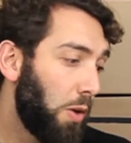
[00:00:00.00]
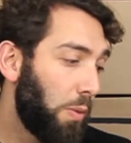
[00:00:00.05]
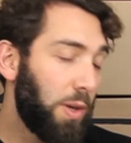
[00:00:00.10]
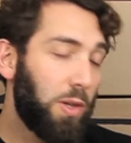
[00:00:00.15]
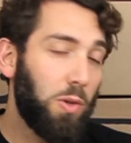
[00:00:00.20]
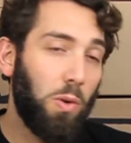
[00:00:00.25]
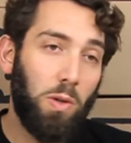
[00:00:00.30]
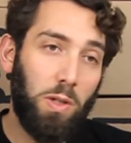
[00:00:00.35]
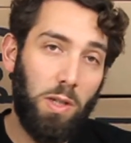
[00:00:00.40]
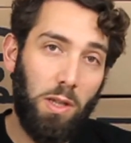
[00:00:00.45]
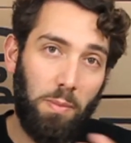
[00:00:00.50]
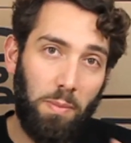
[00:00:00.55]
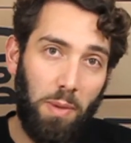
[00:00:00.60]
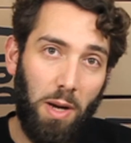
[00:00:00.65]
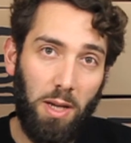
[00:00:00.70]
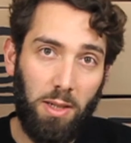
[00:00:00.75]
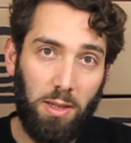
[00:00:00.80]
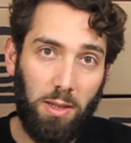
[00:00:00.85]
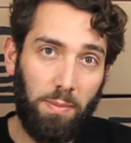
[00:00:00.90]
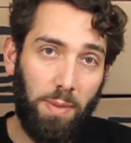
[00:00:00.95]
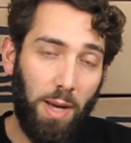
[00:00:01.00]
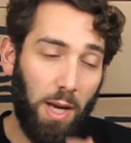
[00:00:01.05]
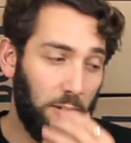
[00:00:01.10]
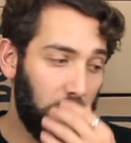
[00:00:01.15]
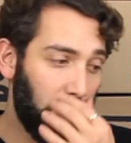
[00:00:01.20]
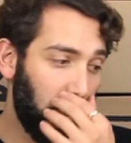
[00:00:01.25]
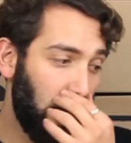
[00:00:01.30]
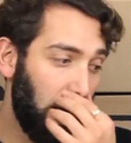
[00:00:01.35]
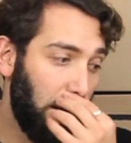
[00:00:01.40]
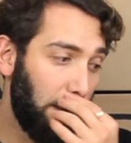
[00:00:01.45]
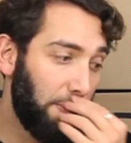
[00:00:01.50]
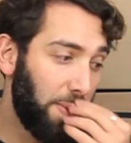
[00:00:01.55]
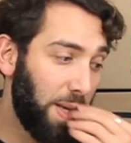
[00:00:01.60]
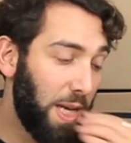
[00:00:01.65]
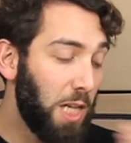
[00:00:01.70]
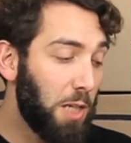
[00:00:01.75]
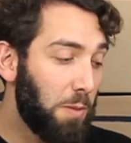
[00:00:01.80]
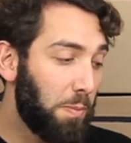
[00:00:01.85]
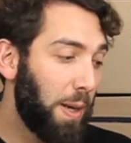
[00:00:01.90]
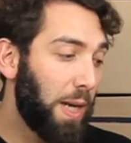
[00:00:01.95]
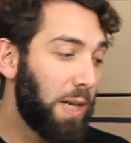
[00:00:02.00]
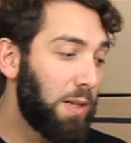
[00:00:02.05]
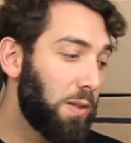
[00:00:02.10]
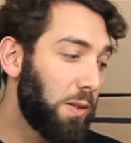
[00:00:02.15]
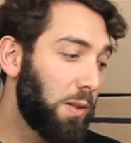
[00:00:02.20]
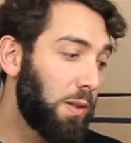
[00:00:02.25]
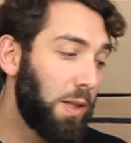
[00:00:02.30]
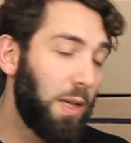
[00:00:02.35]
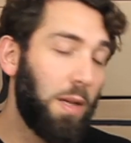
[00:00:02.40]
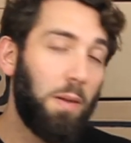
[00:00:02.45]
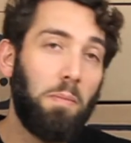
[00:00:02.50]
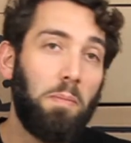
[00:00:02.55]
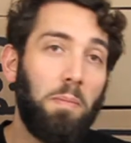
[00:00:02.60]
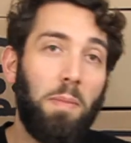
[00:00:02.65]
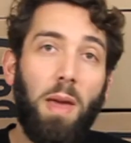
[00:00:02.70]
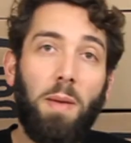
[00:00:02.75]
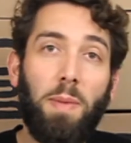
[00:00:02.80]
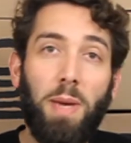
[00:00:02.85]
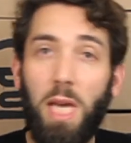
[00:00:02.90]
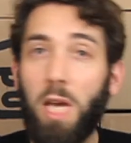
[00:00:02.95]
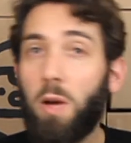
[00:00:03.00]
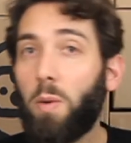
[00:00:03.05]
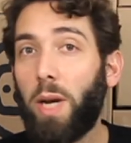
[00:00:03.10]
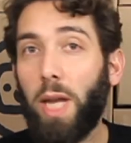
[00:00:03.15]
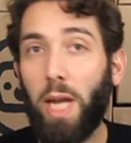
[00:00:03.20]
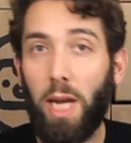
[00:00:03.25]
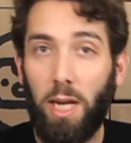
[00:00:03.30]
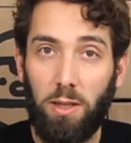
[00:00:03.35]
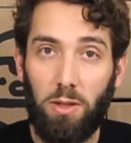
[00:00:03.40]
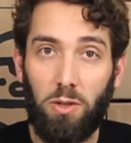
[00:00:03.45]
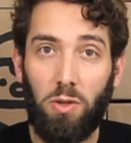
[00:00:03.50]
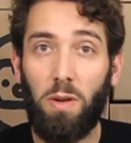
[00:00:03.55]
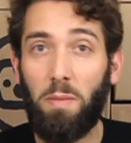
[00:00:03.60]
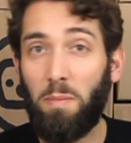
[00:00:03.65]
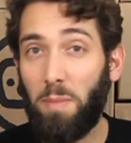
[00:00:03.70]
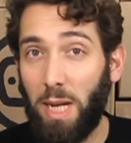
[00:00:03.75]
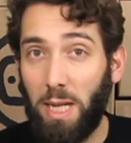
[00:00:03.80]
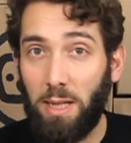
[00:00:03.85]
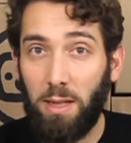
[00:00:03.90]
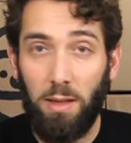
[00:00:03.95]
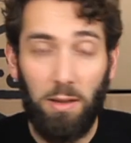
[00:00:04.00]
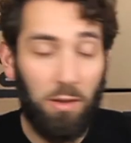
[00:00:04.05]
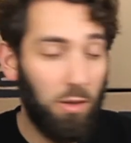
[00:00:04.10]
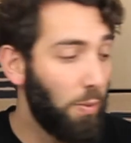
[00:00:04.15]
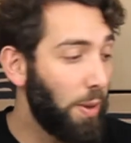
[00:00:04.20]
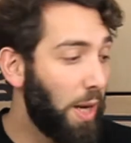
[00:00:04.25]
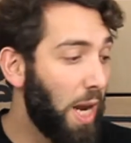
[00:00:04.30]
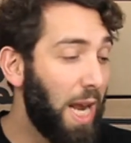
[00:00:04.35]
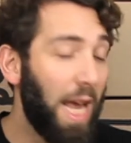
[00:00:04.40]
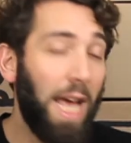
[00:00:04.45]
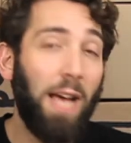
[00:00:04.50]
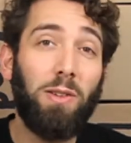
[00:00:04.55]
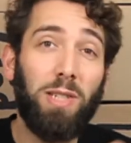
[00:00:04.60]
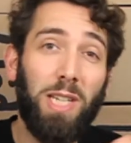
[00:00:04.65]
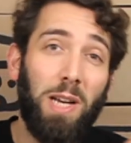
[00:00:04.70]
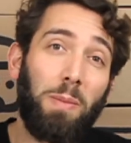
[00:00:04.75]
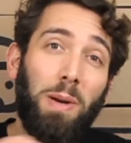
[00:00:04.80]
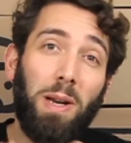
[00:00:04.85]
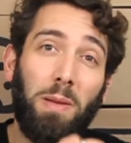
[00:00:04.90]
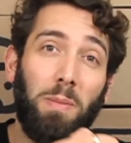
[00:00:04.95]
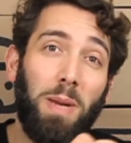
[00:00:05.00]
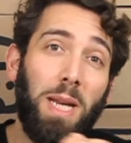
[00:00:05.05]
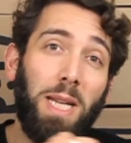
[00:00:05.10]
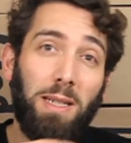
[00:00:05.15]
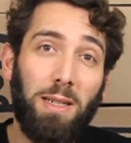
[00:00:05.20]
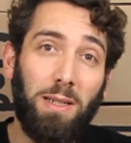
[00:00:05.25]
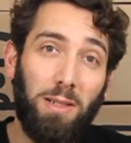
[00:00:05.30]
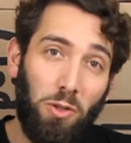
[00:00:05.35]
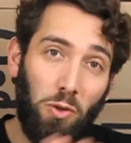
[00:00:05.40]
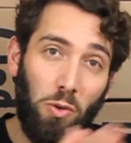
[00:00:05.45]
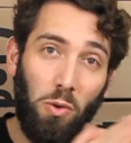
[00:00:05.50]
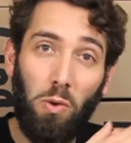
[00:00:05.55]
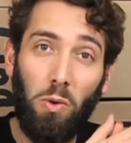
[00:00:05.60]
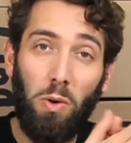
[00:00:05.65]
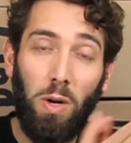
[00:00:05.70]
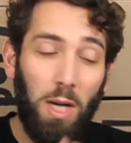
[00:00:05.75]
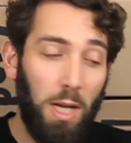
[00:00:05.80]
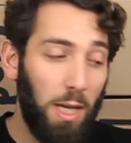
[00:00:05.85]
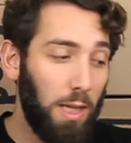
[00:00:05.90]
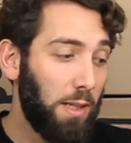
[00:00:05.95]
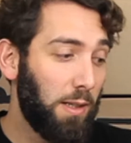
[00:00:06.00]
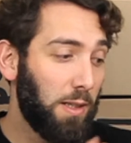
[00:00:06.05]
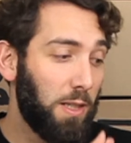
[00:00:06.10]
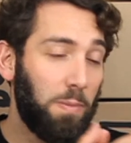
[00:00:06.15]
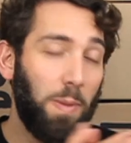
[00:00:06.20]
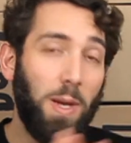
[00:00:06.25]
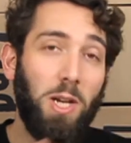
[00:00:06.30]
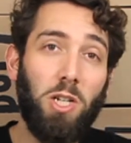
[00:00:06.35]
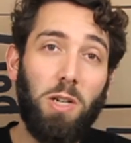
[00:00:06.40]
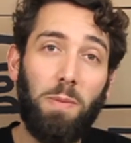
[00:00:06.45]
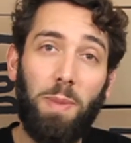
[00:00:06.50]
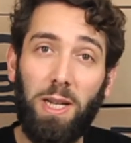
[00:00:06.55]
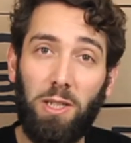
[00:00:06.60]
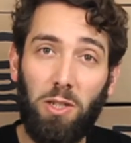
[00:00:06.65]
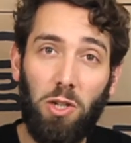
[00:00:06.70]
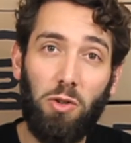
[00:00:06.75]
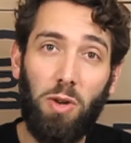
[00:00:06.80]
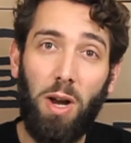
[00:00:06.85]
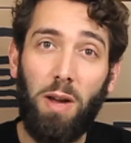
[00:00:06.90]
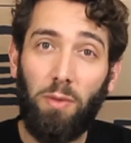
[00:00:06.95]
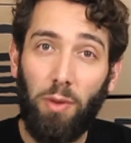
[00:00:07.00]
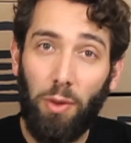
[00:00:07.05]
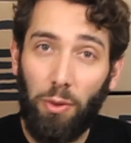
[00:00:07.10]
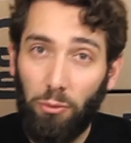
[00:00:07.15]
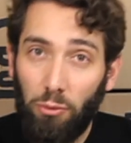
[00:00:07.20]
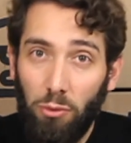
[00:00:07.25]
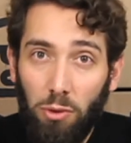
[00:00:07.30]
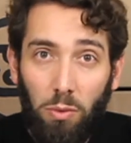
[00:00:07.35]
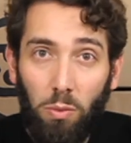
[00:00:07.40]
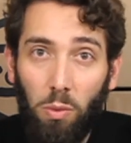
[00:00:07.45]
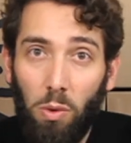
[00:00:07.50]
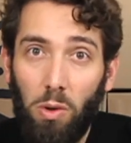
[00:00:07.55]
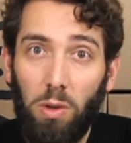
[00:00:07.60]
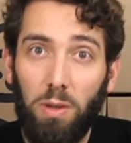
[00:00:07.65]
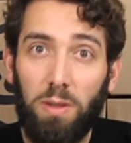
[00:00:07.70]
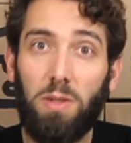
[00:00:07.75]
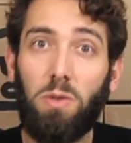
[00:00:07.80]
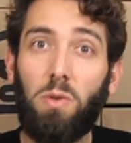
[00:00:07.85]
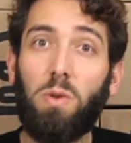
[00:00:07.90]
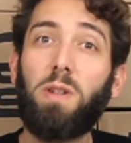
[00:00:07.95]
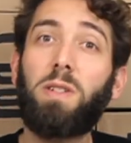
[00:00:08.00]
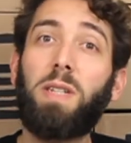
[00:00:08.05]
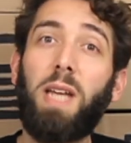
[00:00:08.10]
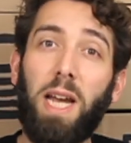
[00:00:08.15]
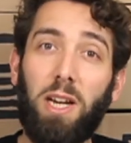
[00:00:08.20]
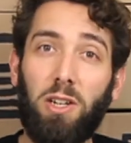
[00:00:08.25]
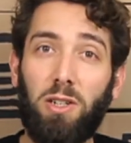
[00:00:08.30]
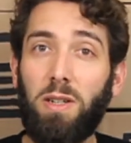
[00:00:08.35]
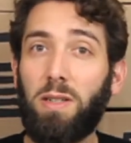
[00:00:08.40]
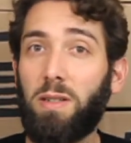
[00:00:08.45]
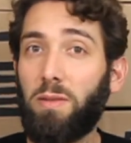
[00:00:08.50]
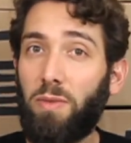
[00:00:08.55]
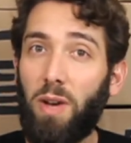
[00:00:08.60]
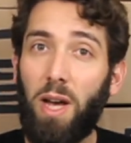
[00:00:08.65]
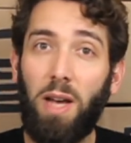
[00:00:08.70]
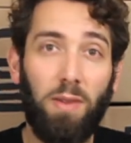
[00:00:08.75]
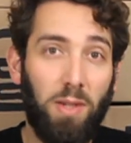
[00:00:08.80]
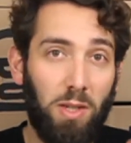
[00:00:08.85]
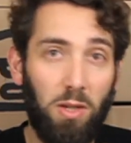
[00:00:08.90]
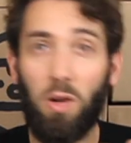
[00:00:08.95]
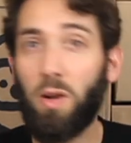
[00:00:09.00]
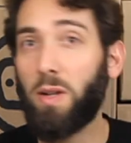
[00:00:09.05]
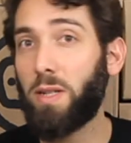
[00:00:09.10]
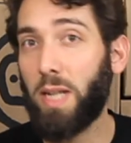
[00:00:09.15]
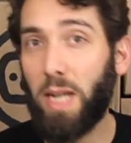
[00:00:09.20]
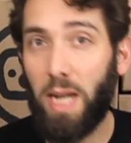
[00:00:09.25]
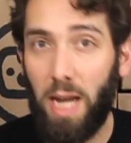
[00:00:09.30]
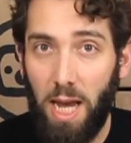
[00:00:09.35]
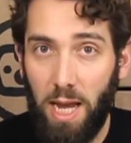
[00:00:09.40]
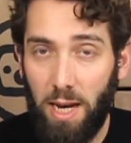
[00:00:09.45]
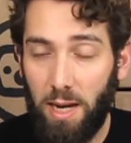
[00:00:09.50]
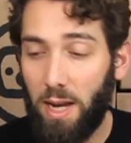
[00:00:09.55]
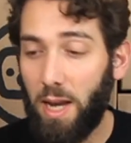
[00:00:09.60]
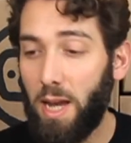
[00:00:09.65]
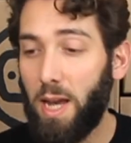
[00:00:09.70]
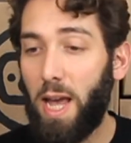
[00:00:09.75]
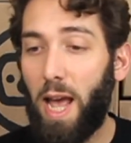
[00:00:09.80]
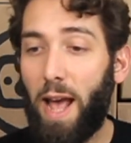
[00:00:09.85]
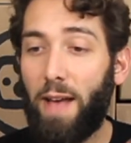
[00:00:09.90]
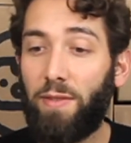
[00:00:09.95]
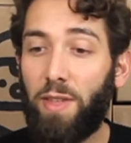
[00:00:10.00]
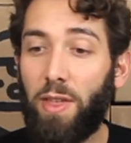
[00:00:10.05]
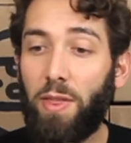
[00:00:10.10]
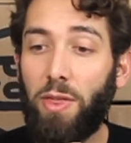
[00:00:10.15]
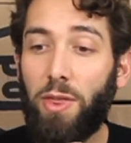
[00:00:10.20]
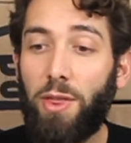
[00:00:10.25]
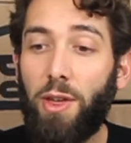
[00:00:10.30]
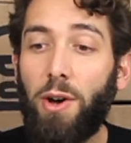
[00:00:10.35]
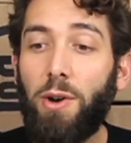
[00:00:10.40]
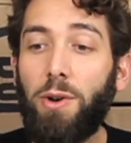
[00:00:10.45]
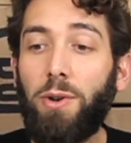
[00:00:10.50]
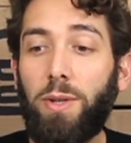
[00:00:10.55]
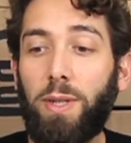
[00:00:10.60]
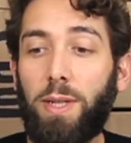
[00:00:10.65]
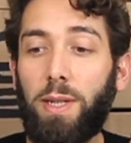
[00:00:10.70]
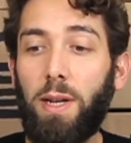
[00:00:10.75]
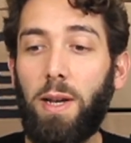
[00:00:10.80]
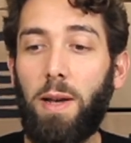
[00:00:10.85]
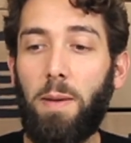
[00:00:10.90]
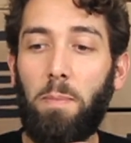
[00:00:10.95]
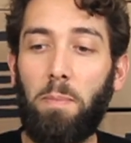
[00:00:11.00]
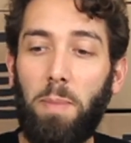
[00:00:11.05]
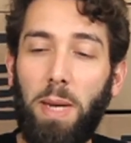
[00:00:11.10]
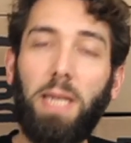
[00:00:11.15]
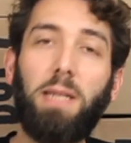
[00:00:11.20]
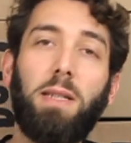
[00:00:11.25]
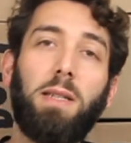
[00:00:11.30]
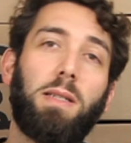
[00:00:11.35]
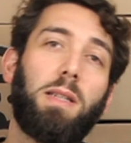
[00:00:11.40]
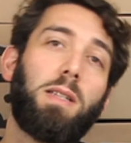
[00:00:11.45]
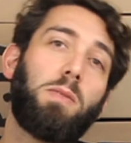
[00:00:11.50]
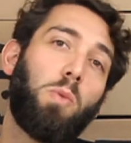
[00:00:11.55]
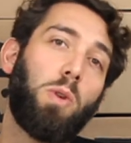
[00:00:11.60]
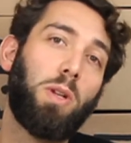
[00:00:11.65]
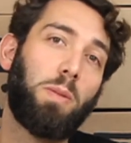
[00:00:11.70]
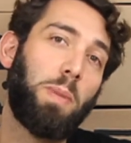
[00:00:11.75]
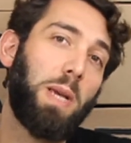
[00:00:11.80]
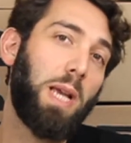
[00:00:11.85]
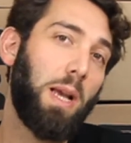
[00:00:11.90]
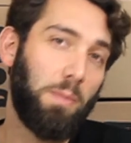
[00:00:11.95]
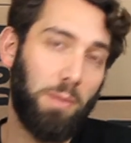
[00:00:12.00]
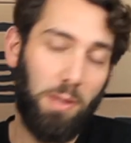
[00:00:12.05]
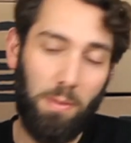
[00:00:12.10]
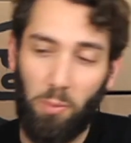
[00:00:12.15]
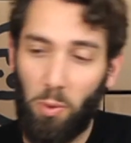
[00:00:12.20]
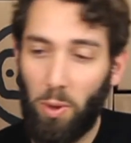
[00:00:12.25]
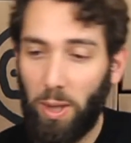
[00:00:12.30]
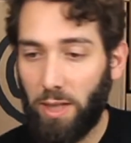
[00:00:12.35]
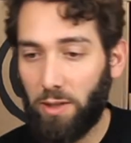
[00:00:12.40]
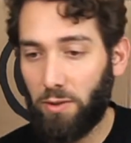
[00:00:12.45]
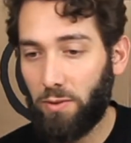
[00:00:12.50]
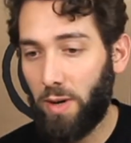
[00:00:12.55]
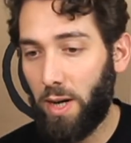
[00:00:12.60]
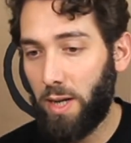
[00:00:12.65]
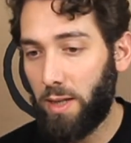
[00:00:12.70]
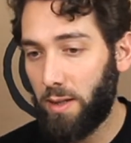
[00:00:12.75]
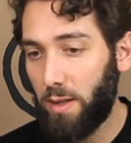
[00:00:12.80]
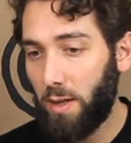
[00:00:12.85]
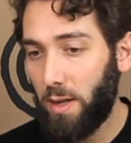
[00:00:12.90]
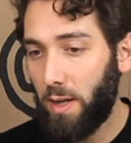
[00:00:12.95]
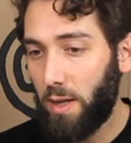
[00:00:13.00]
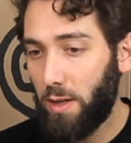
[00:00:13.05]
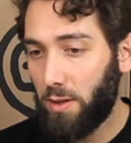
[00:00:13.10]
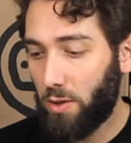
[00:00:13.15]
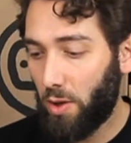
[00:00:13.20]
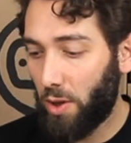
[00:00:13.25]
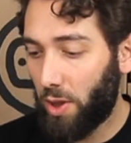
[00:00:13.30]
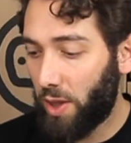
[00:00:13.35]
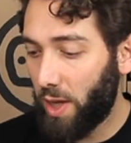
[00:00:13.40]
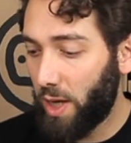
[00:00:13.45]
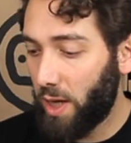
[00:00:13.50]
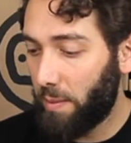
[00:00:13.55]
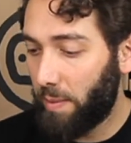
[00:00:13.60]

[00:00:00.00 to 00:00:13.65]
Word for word: we talked in the past about um, each pixel maybe equaling into a meter. So we can count how many meters your little spaceship has to travel through the walls in order to actually survive as long as it can. And then those meters is what becomes the points, right? So think